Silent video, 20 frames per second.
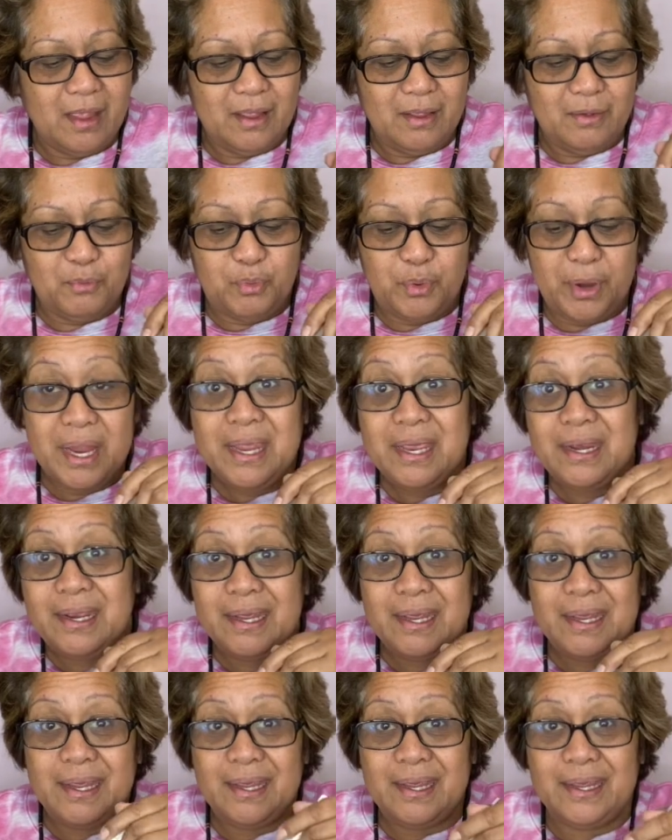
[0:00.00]

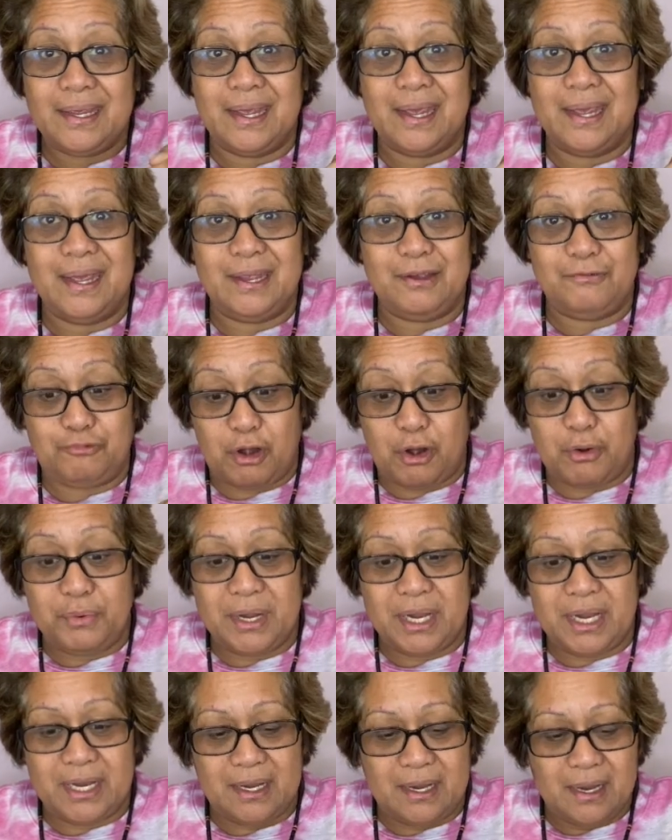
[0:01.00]
weeding and
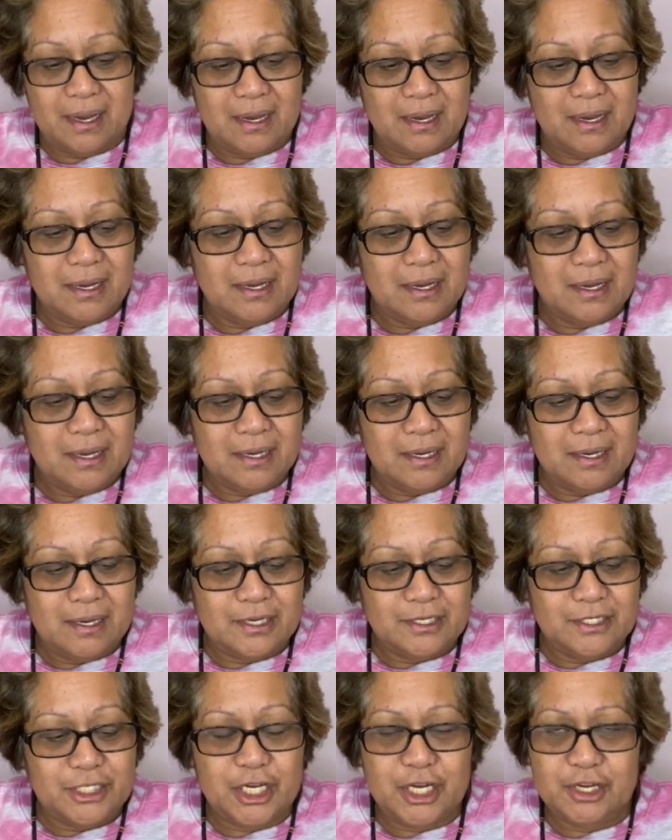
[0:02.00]
growing.
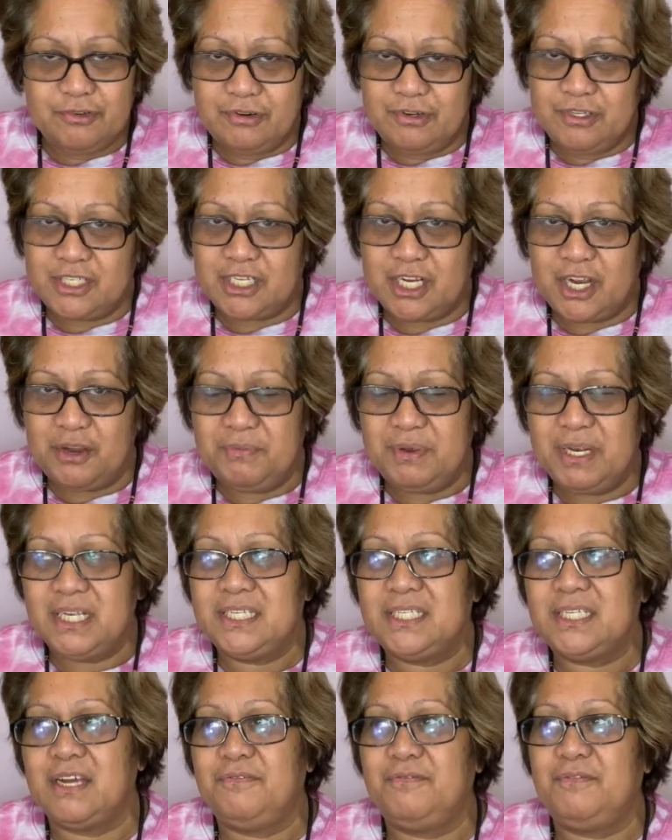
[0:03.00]
She grew so many
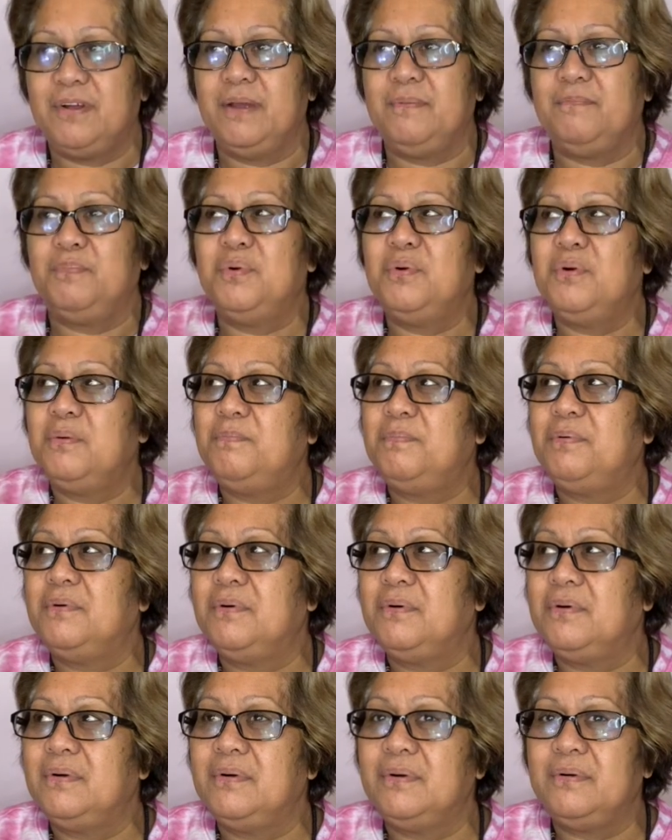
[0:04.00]
stuff like
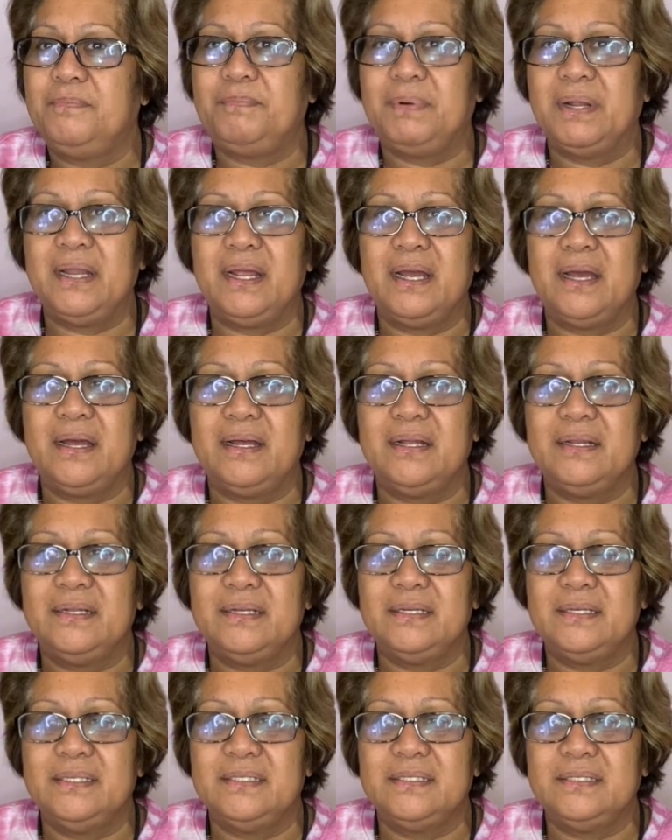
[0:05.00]
pawpaw,
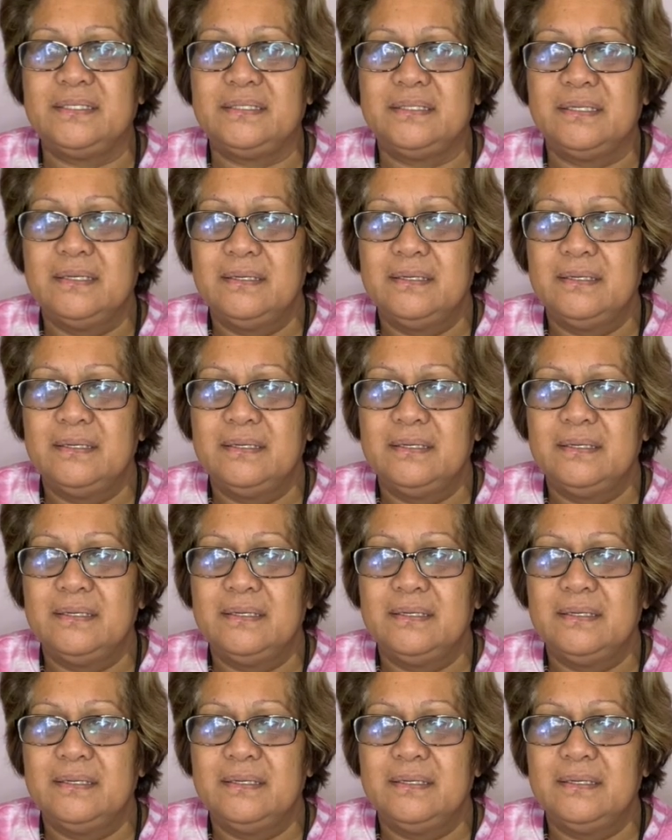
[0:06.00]
bananas,